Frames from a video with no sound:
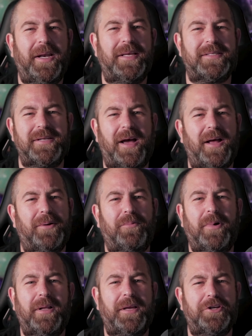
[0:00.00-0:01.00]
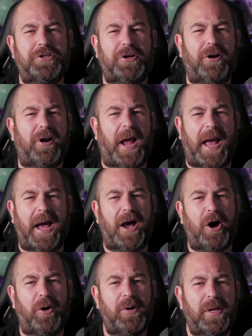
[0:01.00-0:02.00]
He's not really sure
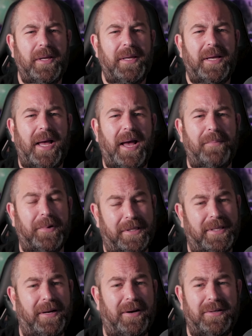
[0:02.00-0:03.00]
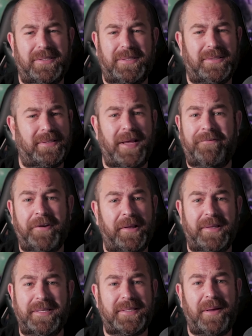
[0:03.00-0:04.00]
how, but there's
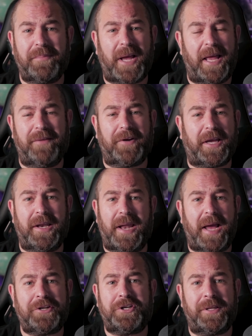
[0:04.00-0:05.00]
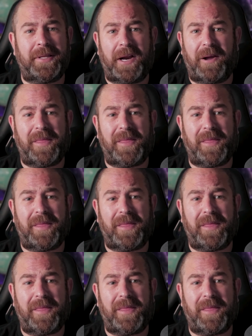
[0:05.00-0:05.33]
definitely some kind of a connection there.